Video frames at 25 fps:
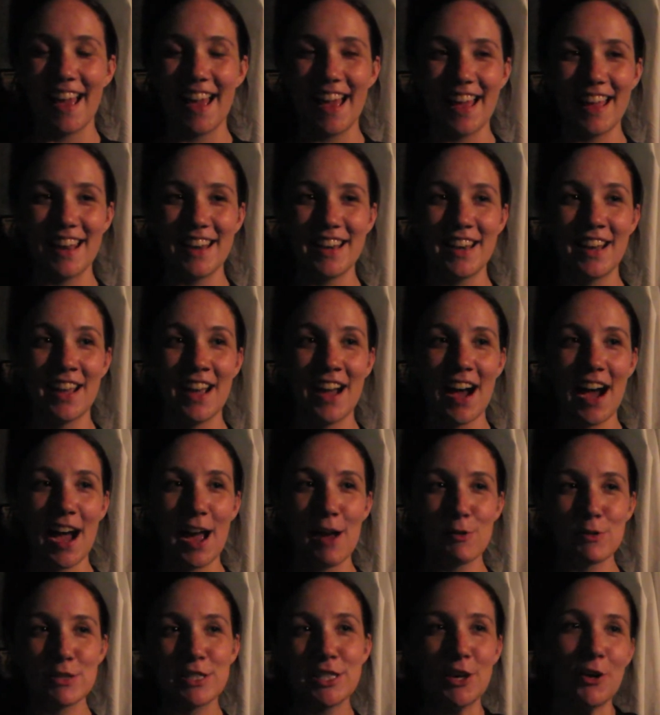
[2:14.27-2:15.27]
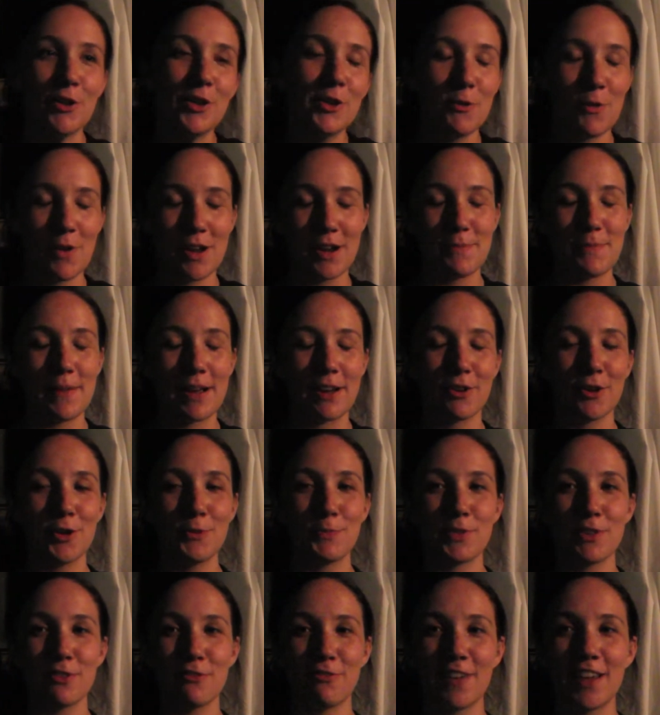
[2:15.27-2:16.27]
And I was the only one in my group
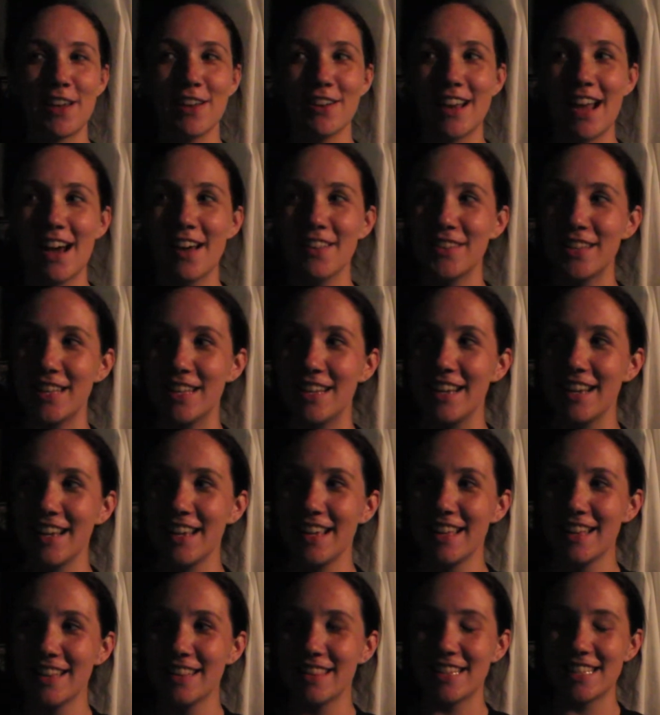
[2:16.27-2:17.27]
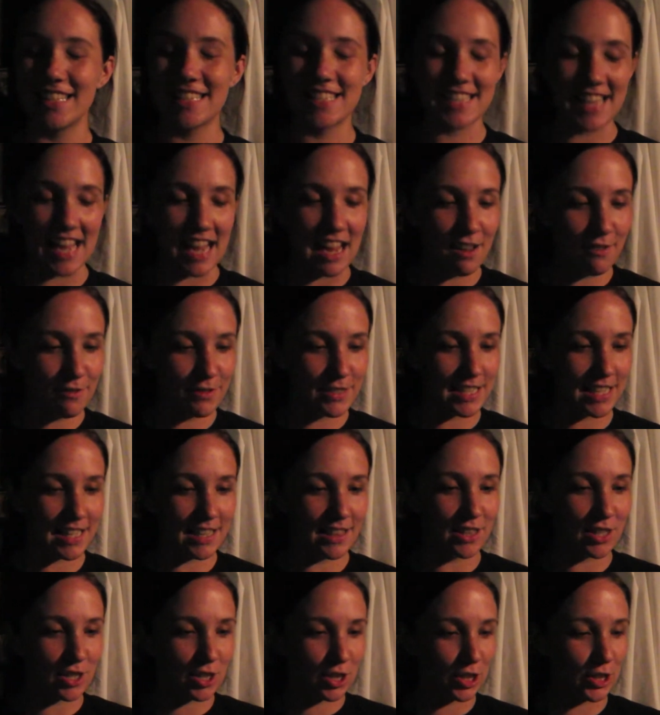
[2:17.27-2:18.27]
that figured out that the staves
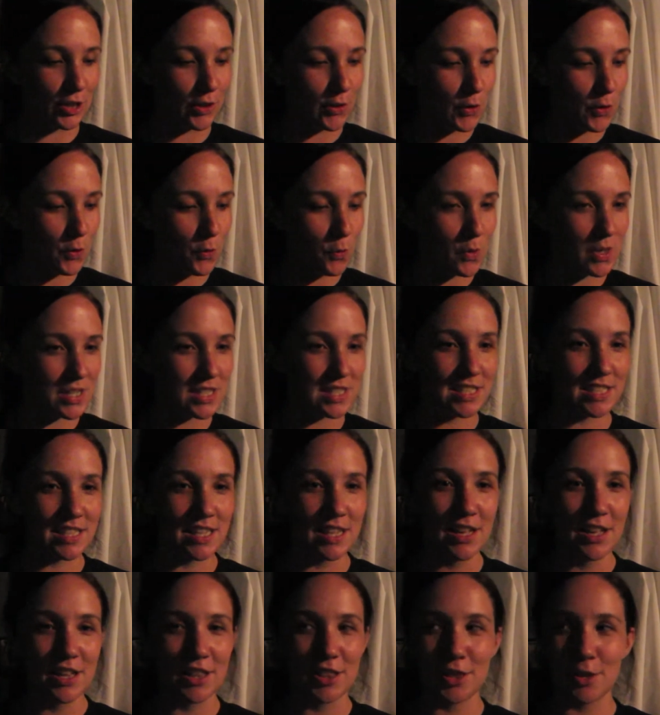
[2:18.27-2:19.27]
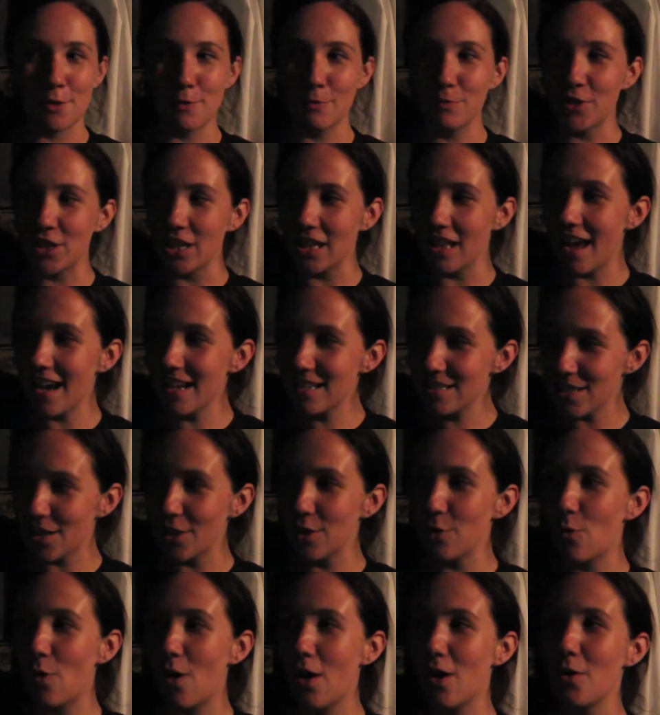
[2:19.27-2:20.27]
in the clue was, the, the lines on
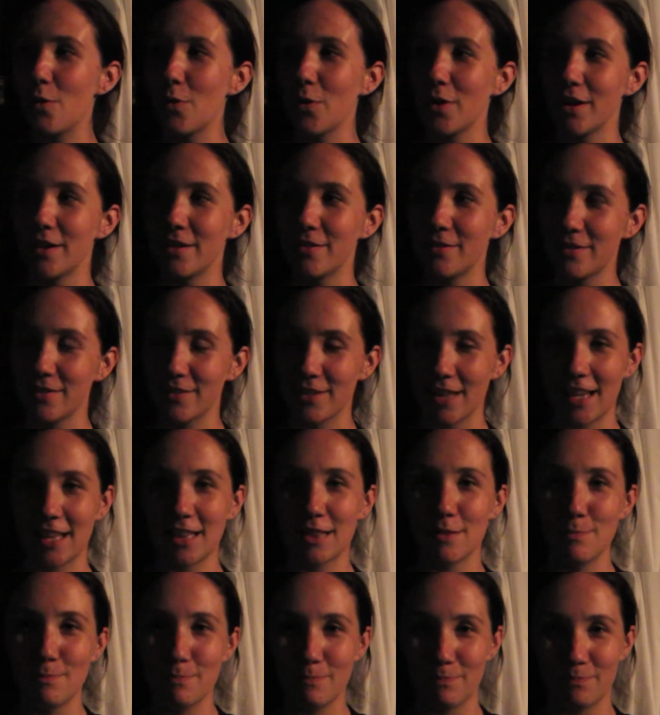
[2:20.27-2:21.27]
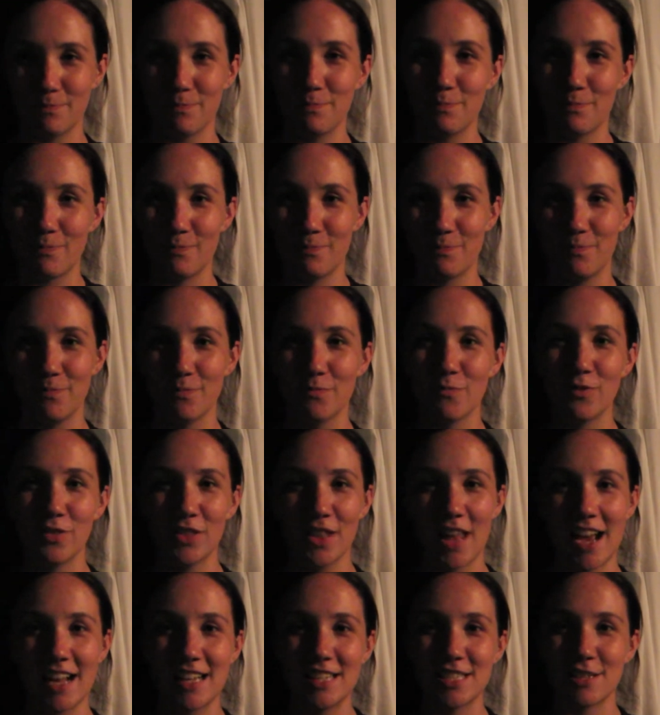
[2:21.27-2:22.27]
the wall were like
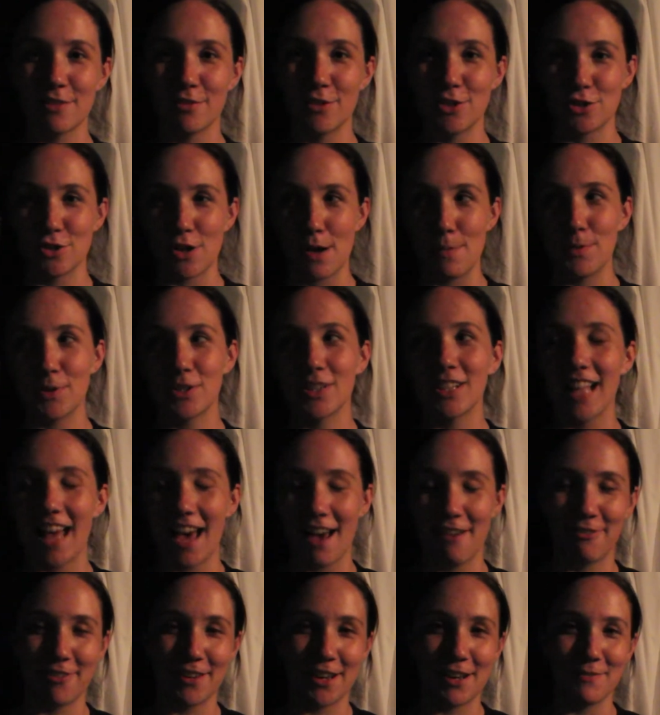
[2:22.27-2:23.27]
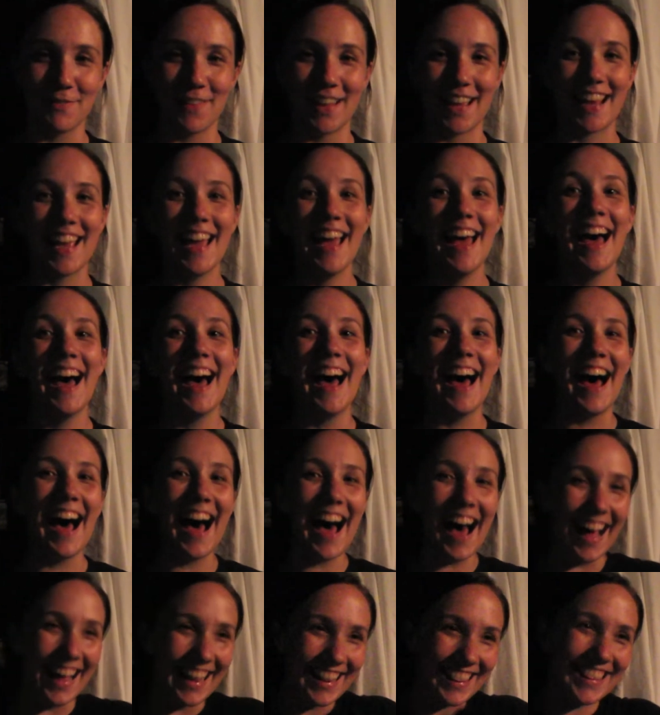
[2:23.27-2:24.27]
lines of the treble clef, and I'm like,
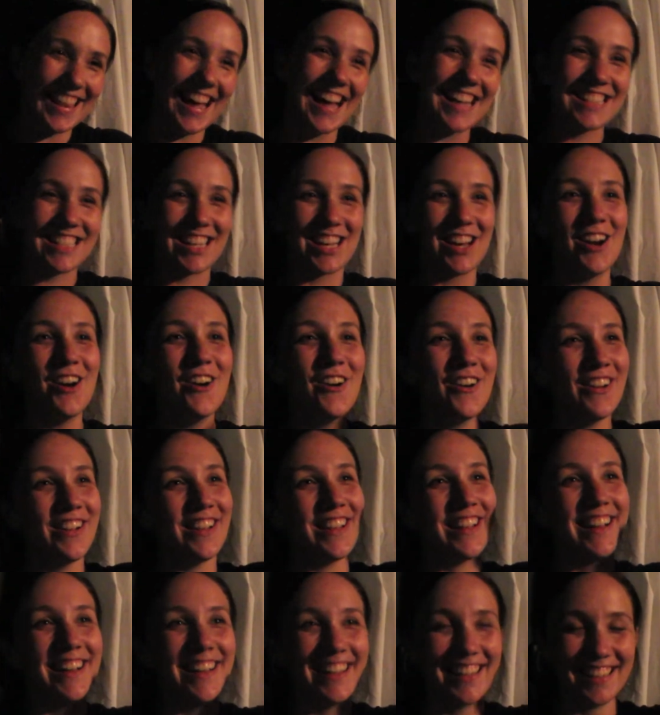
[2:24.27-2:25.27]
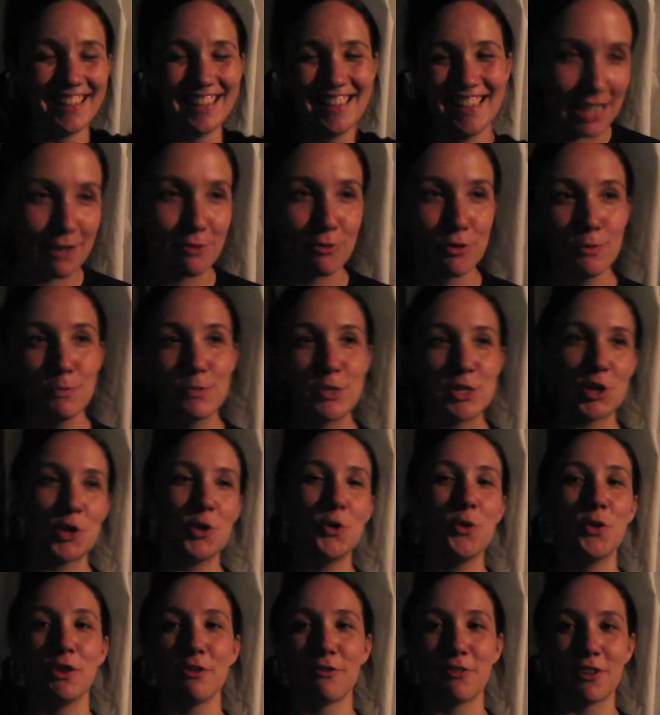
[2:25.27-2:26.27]
ah, that's cool! That was like room
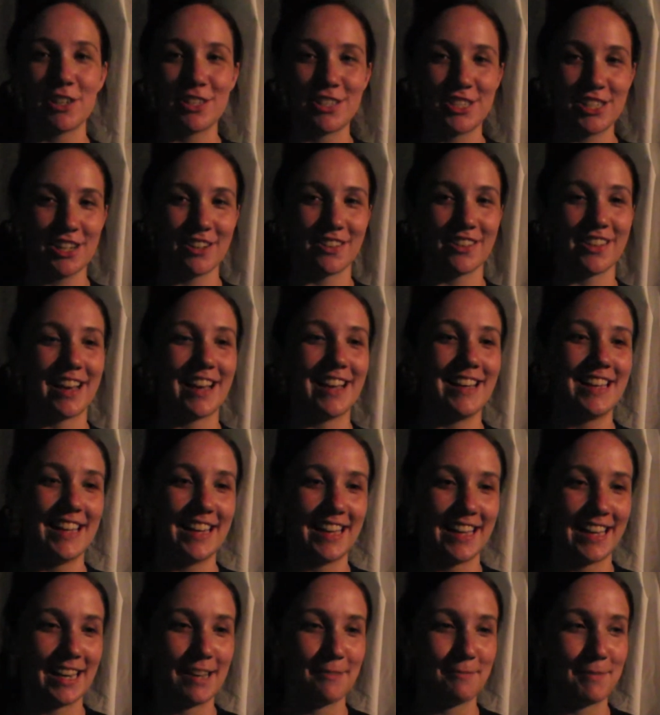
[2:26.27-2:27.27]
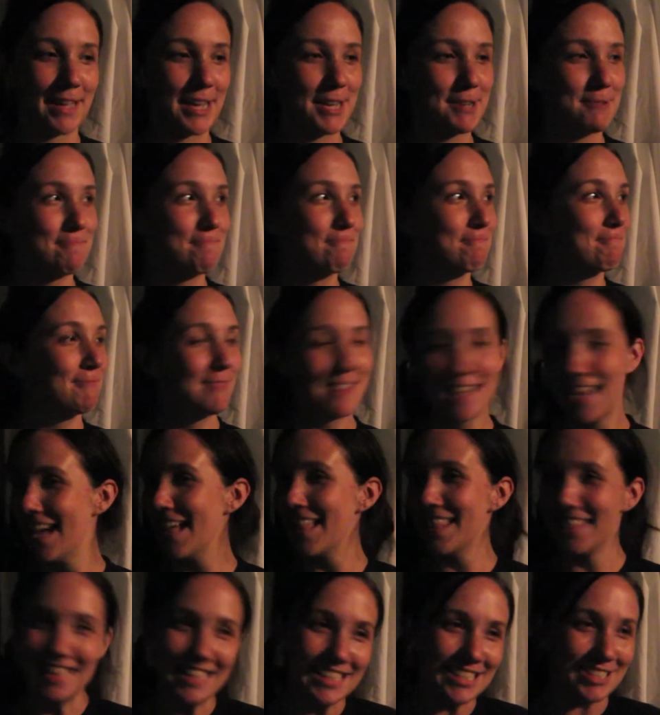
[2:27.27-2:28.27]
two the first year that I did it, and I'm like,
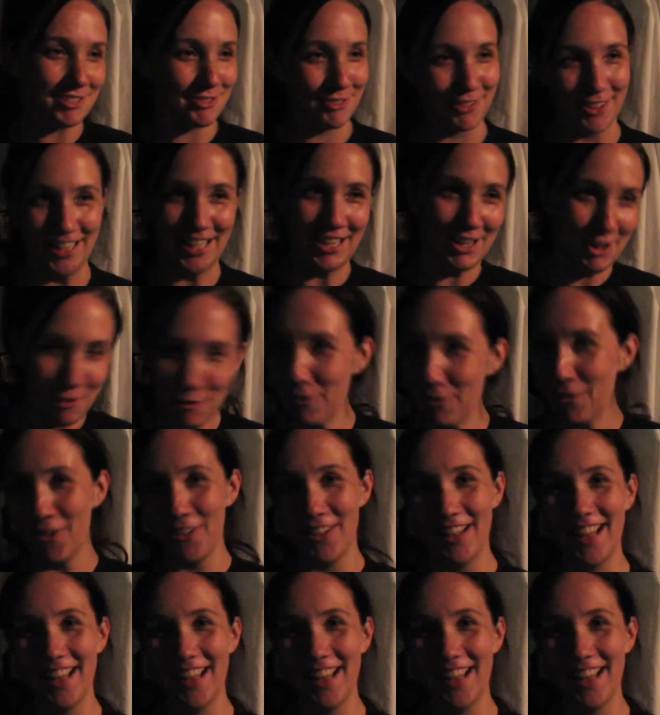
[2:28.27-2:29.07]
this is really cool!